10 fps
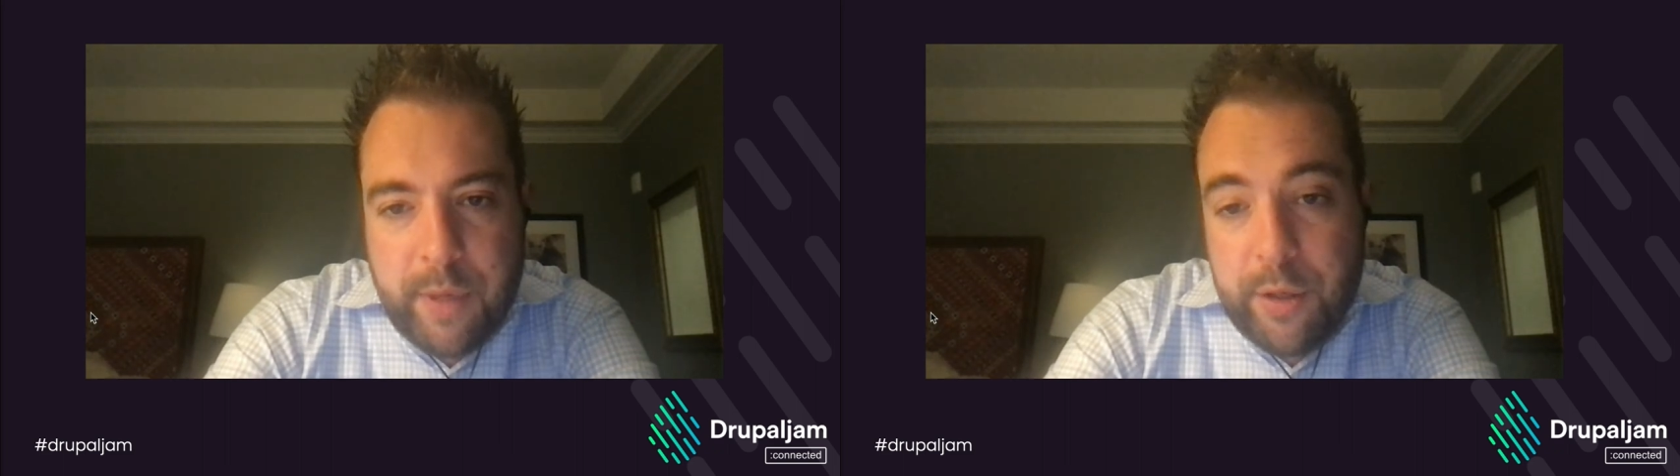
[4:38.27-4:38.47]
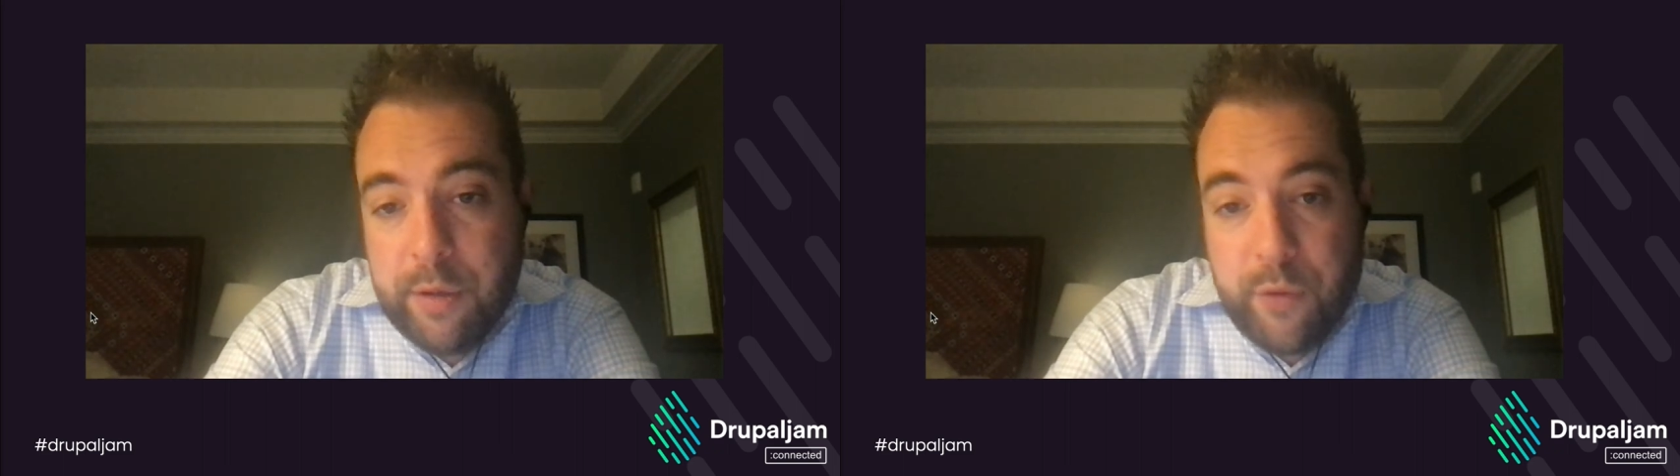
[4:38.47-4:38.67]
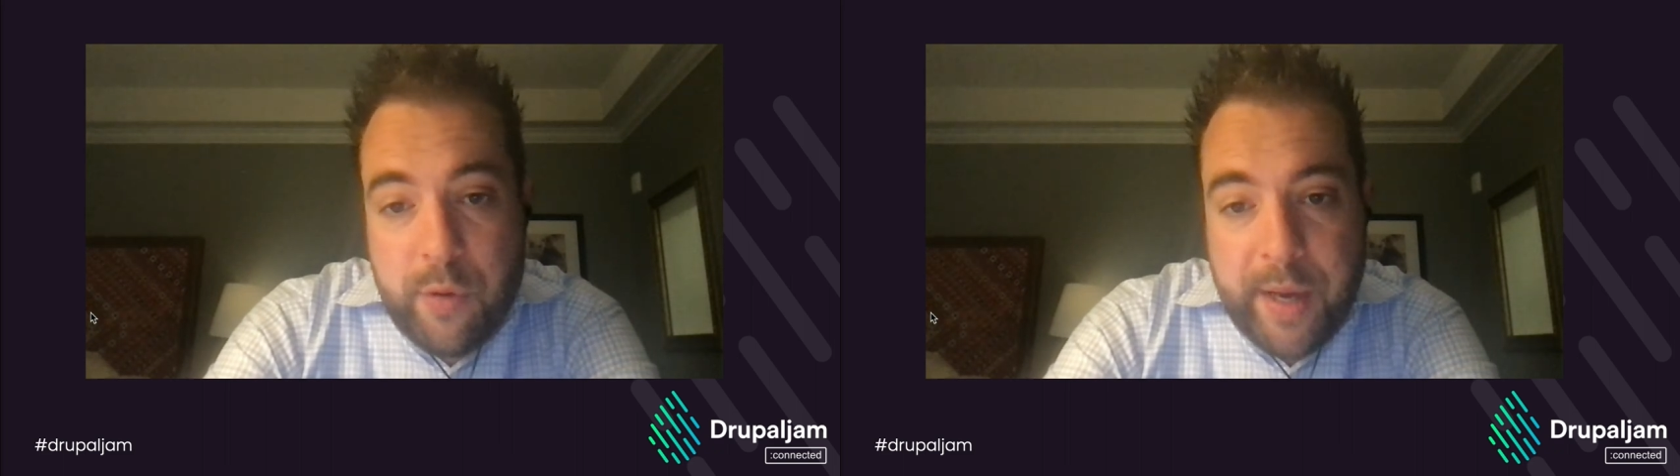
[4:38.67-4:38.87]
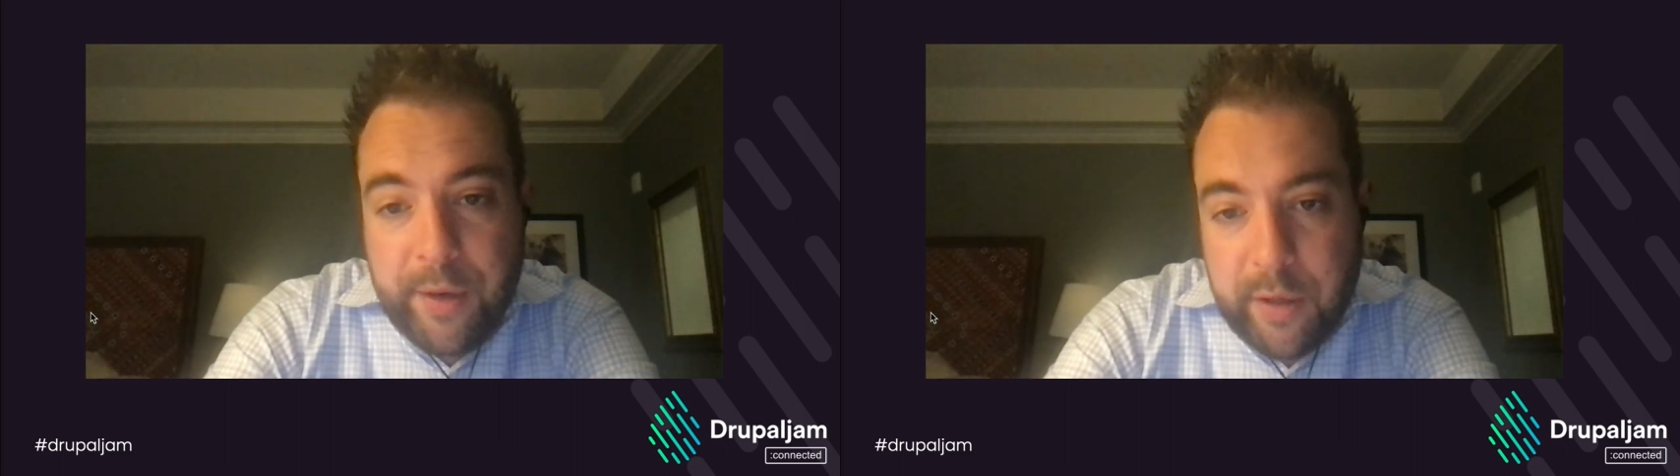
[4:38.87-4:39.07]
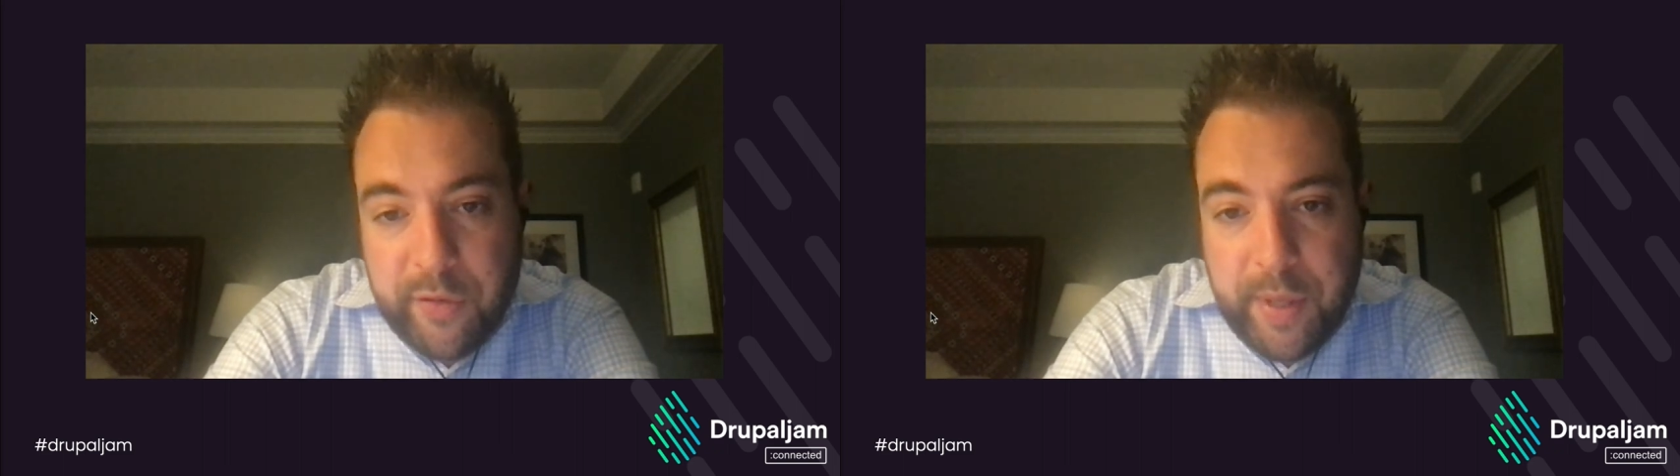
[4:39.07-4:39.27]
and many of
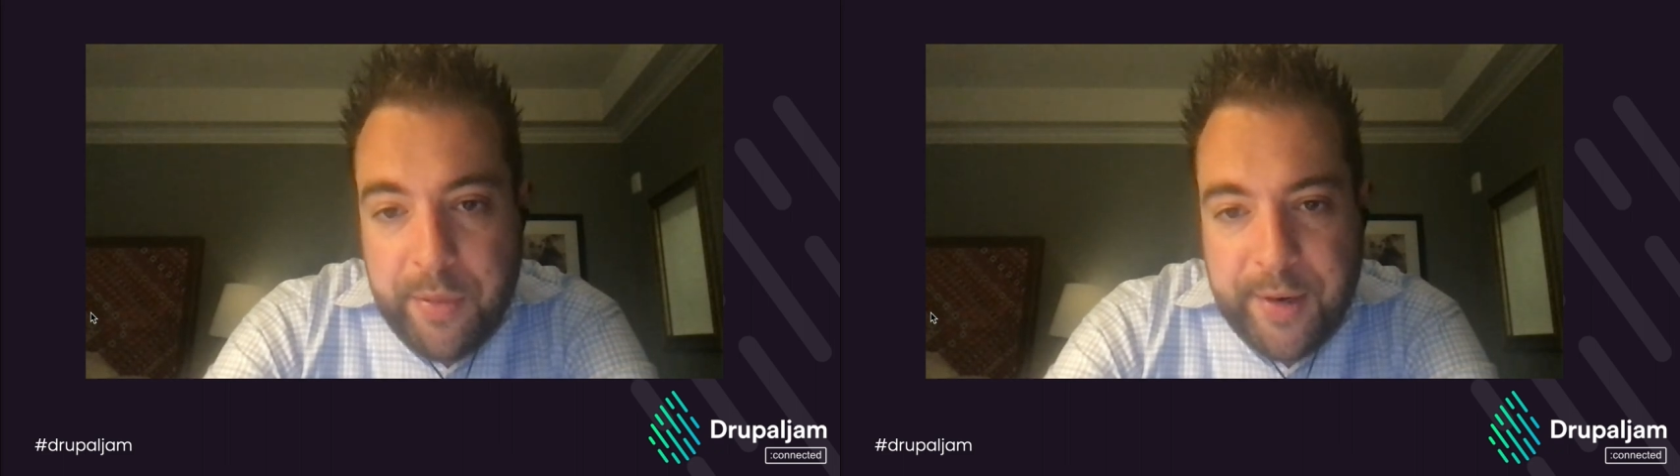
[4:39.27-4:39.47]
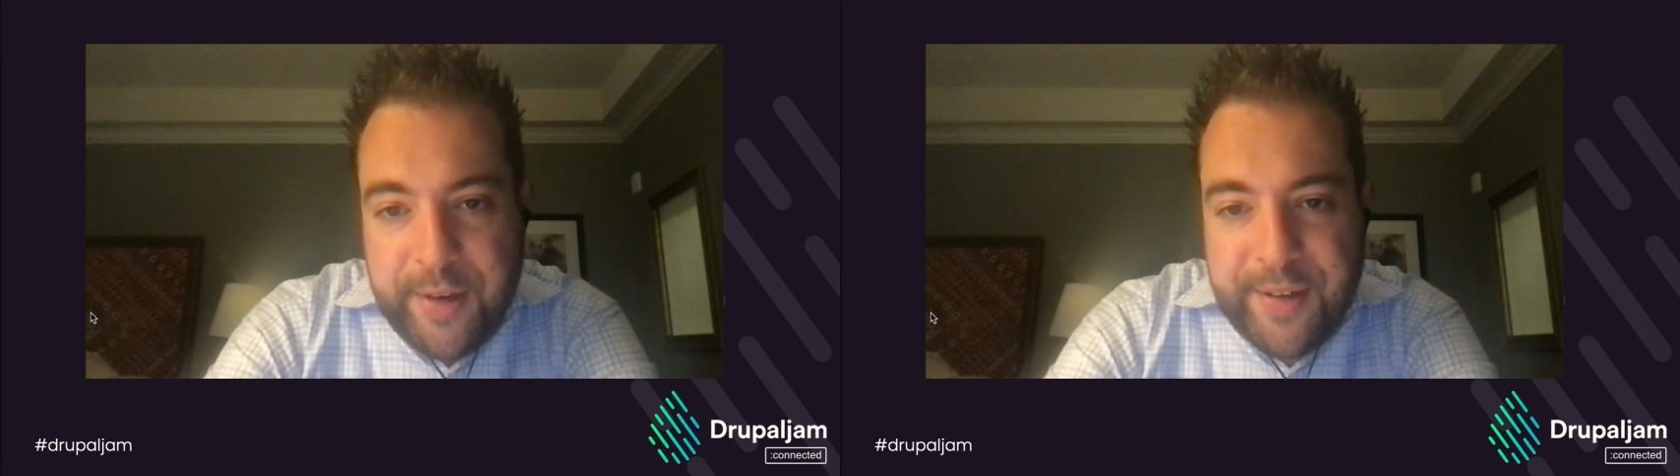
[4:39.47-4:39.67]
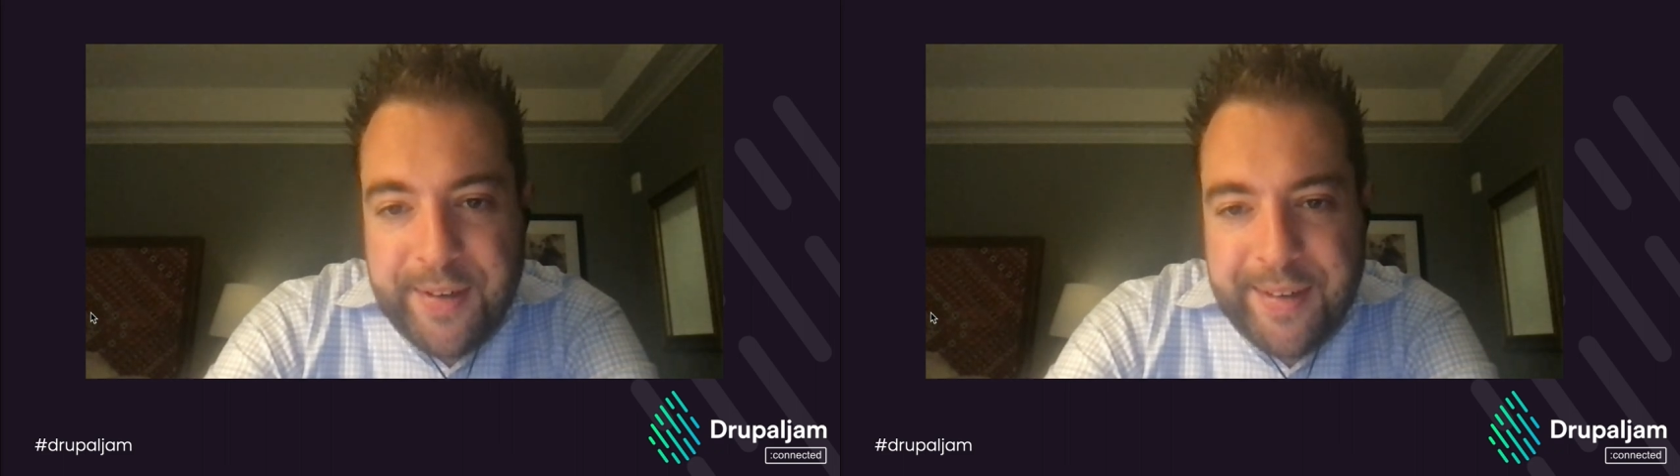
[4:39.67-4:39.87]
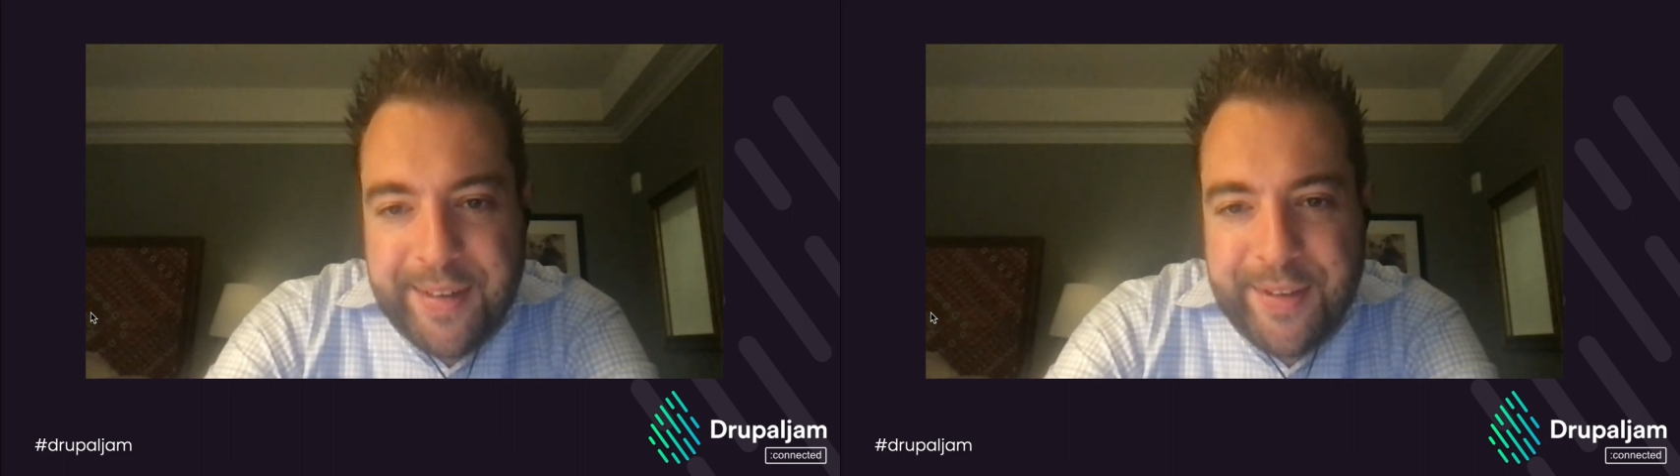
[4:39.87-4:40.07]
you might not have been there